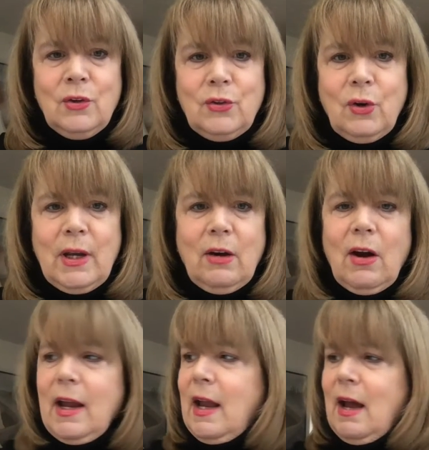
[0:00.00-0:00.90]
So
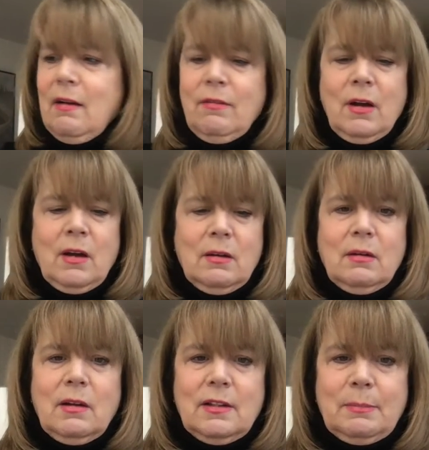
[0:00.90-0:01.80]
here I have
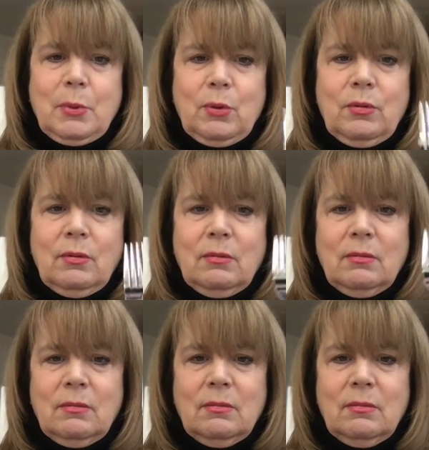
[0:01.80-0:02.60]
a spoon